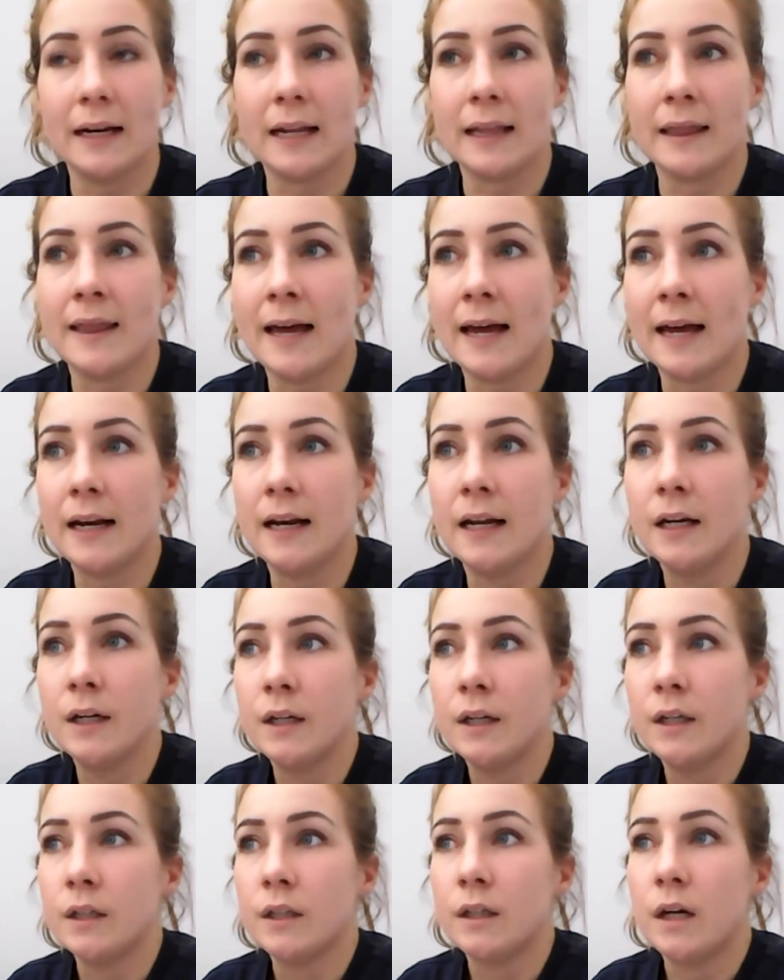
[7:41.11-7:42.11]
And then
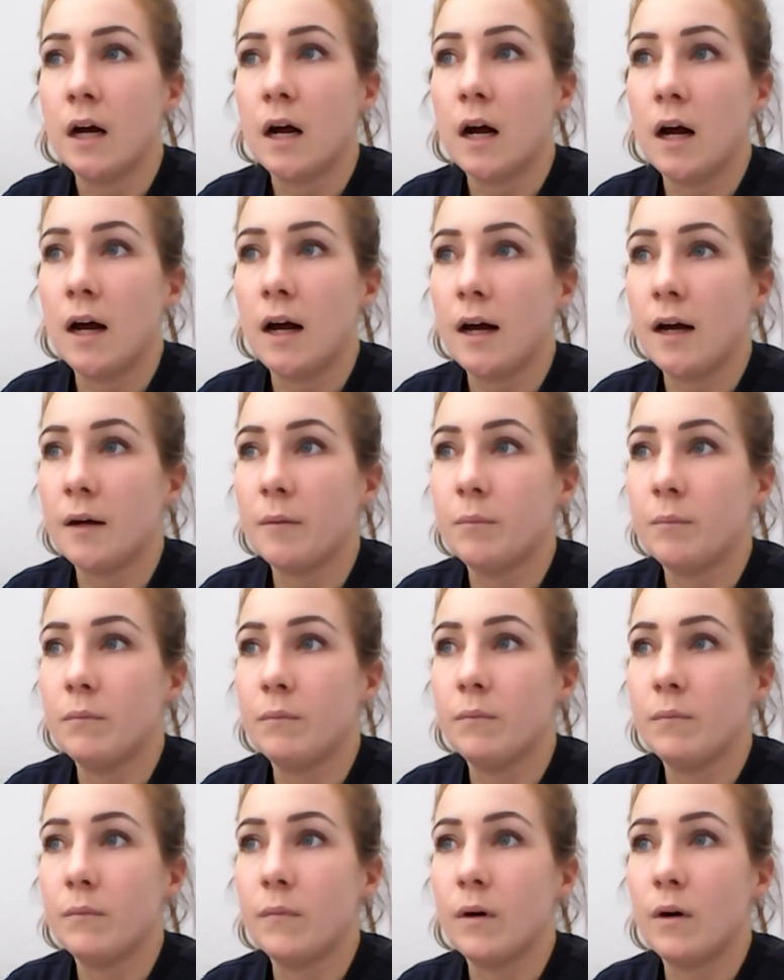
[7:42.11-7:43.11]

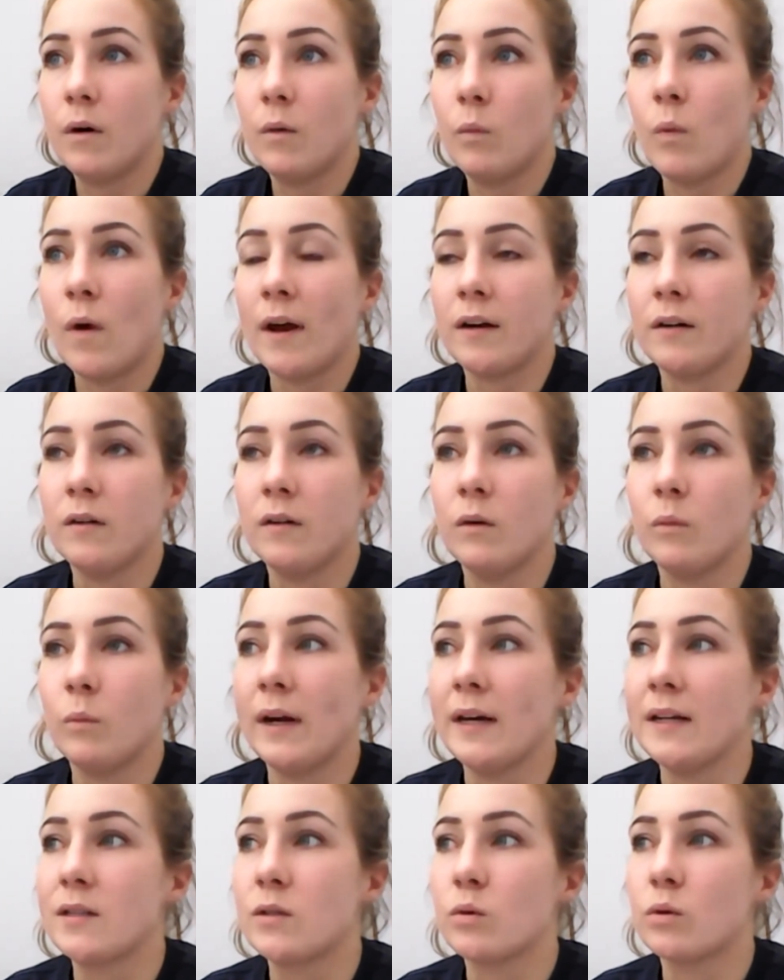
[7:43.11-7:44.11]
um, when
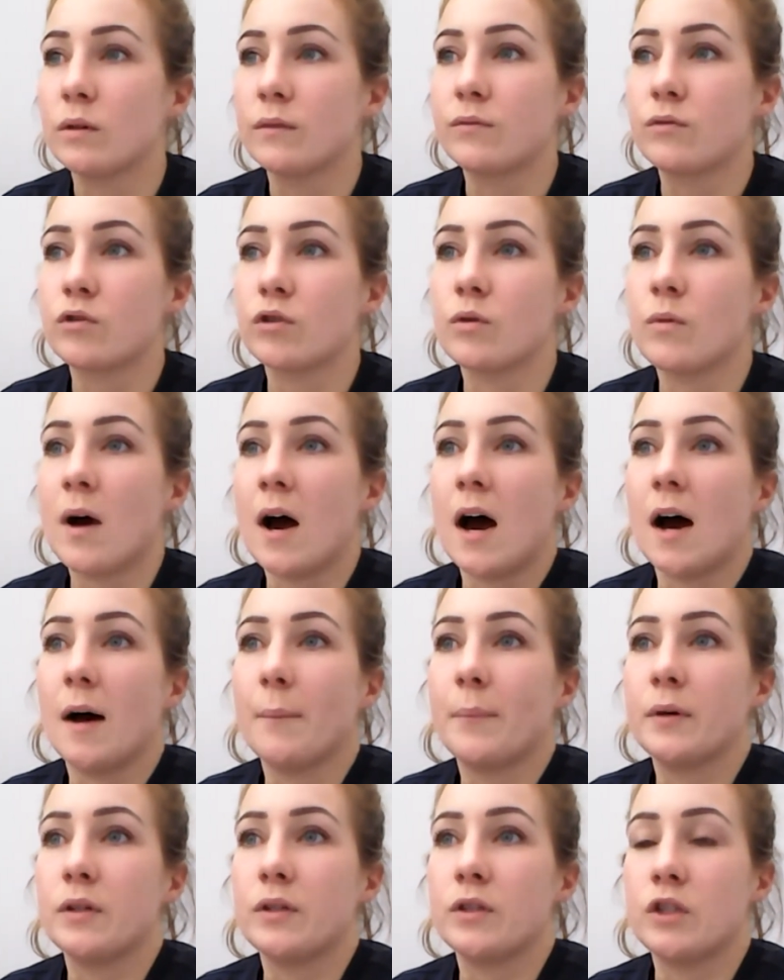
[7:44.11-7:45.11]
we sort of grew up,
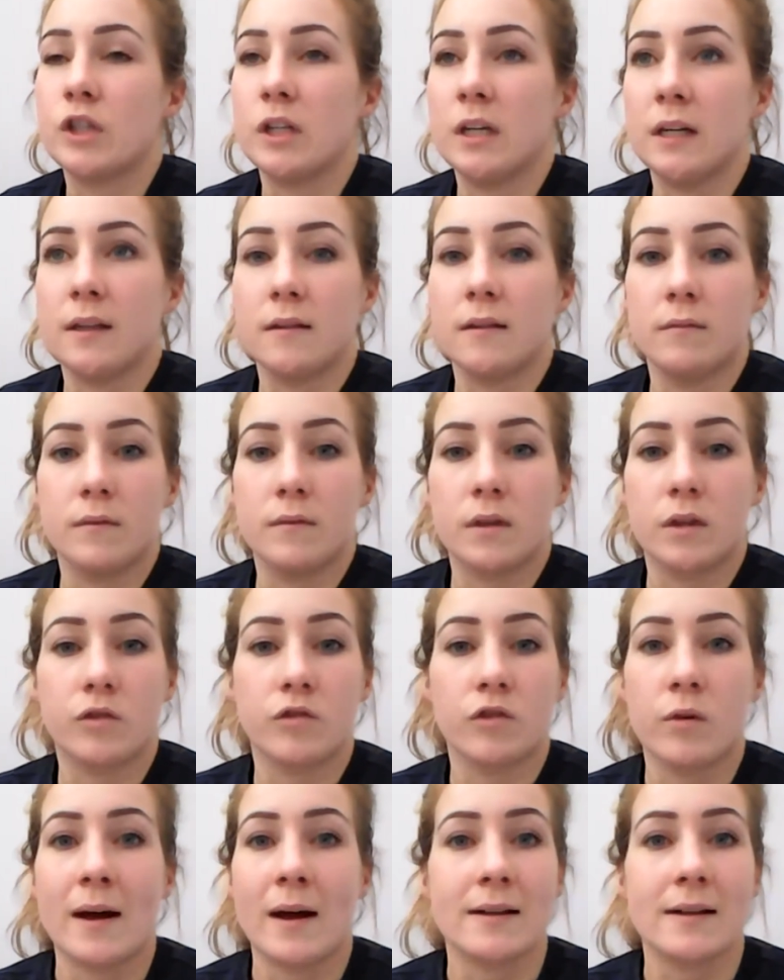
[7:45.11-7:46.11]
she
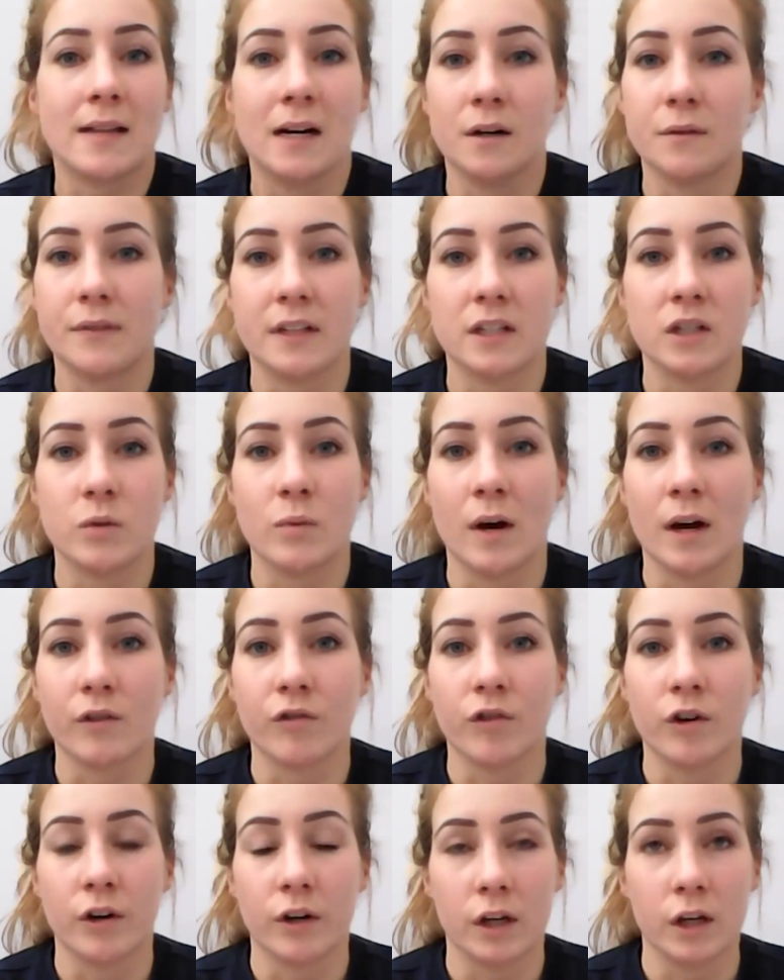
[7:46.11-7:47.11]
threw herself into her
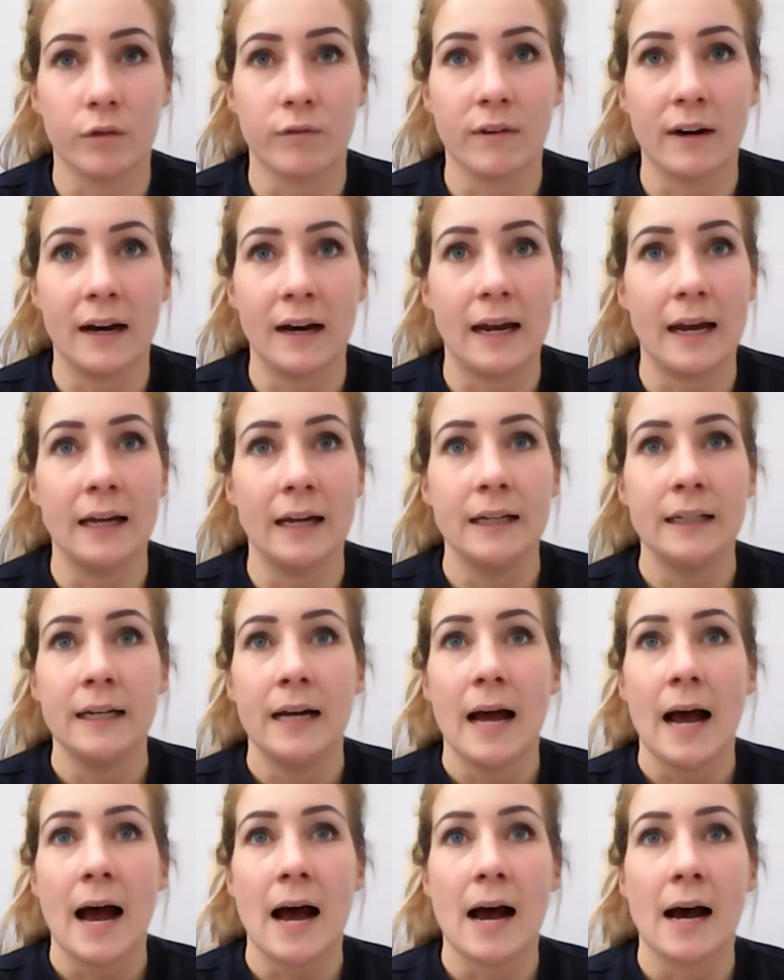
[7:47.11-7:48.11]
career
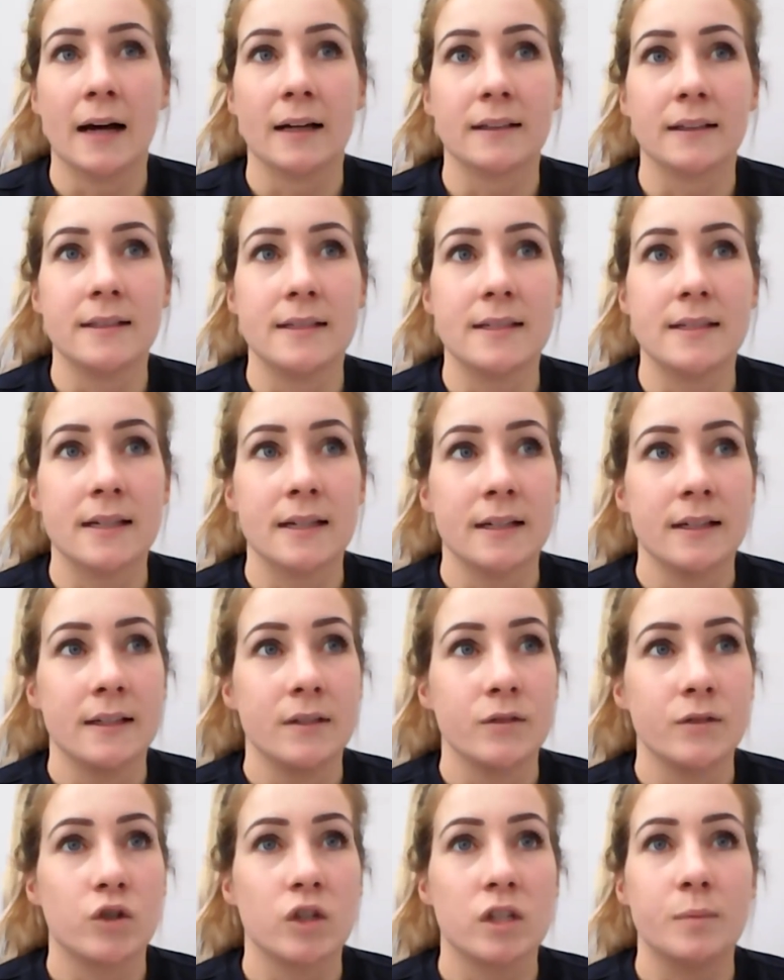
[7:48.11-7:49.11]
and
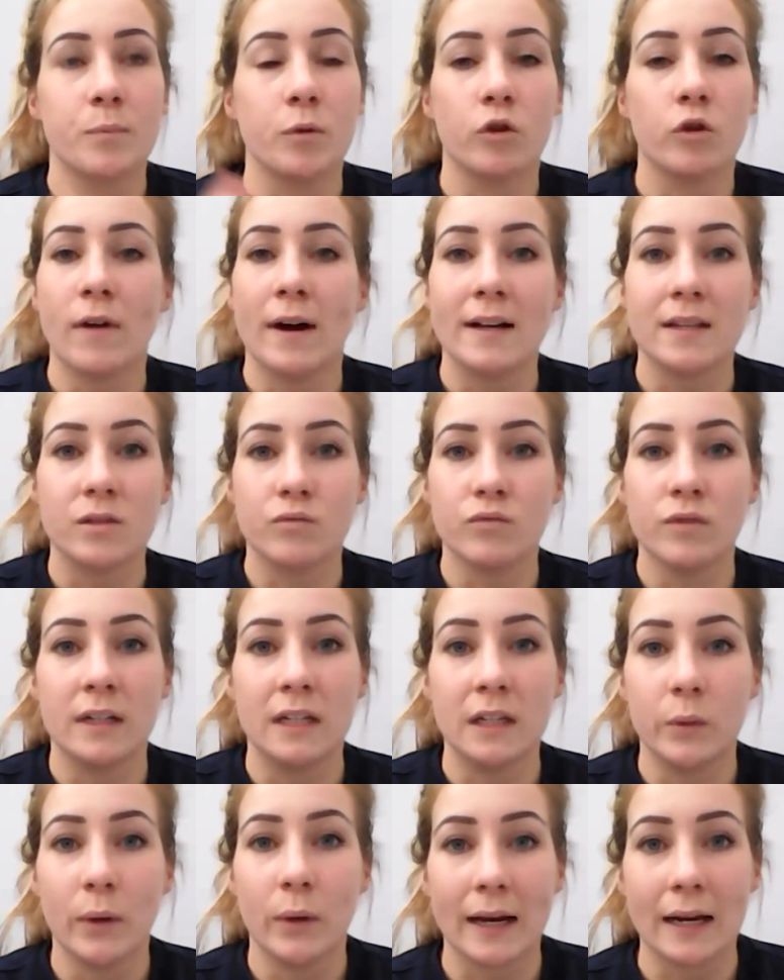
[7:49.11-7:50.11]
just progressed
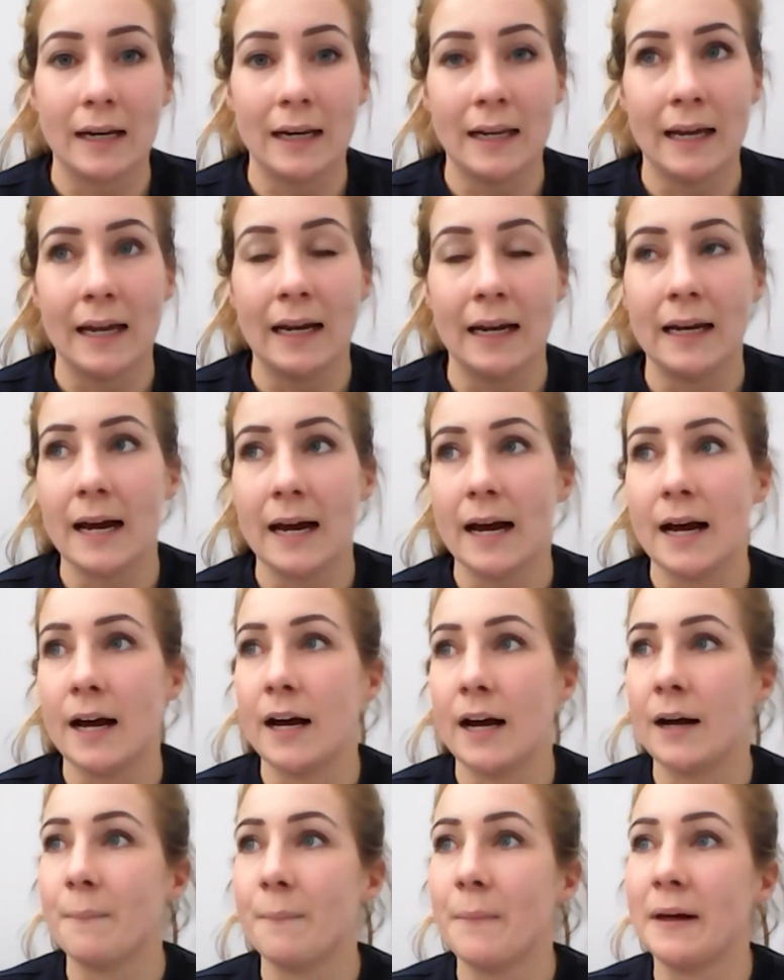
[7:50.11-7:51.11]
really quickly
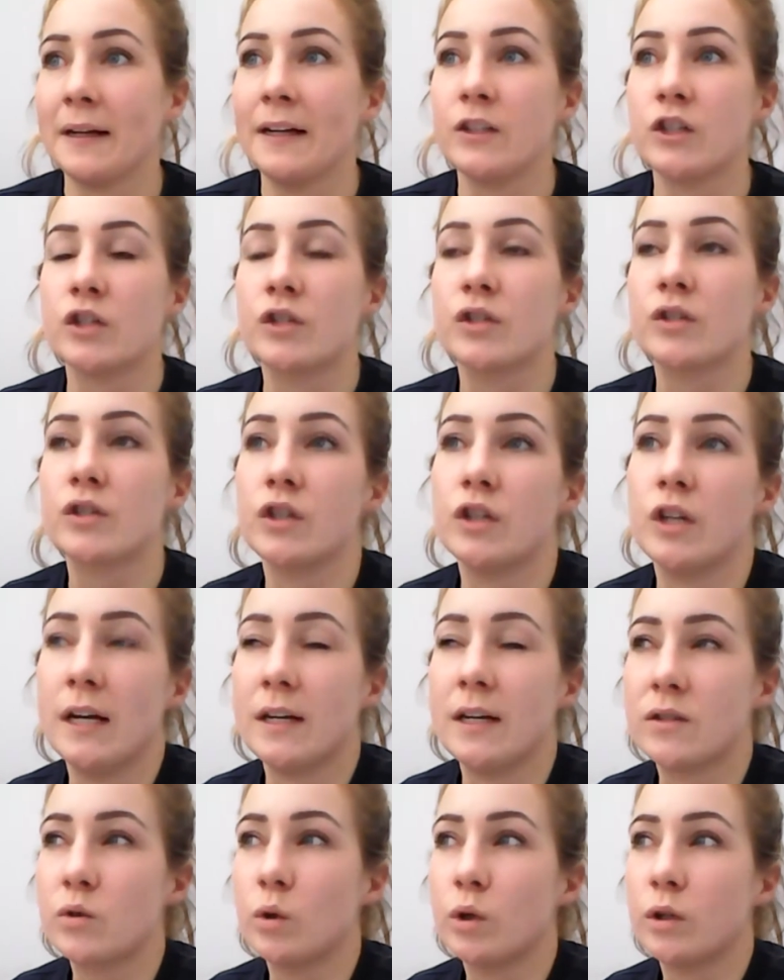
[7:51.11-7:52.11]
um, and it just
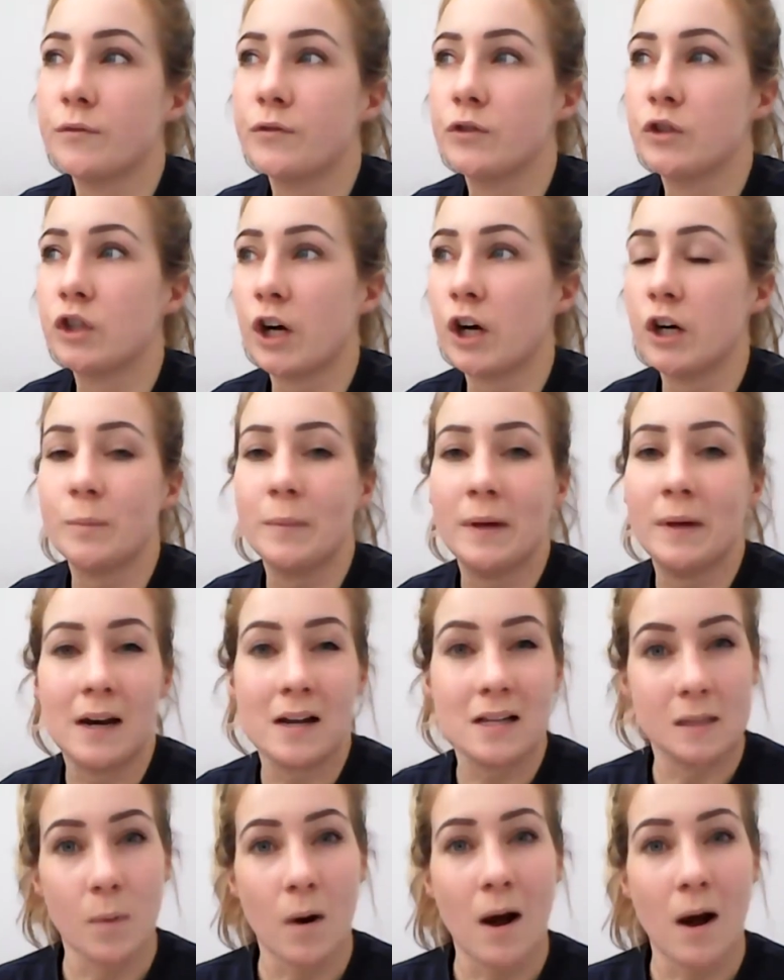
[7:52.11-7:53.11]
it sort of showed me and
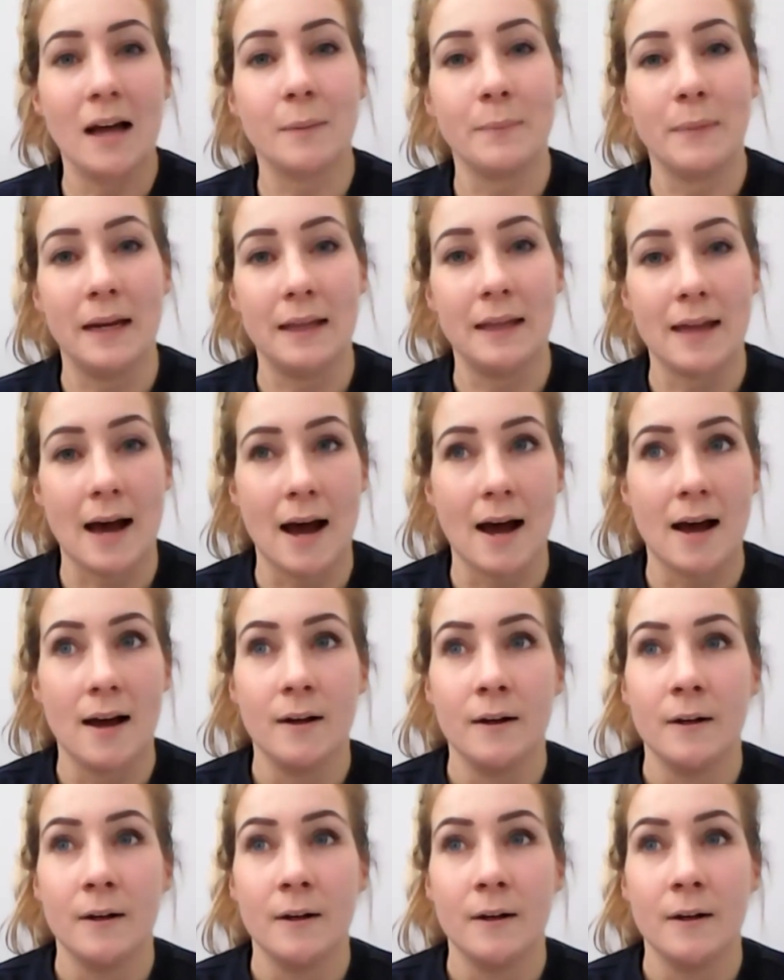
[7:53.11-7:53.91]
inspired me that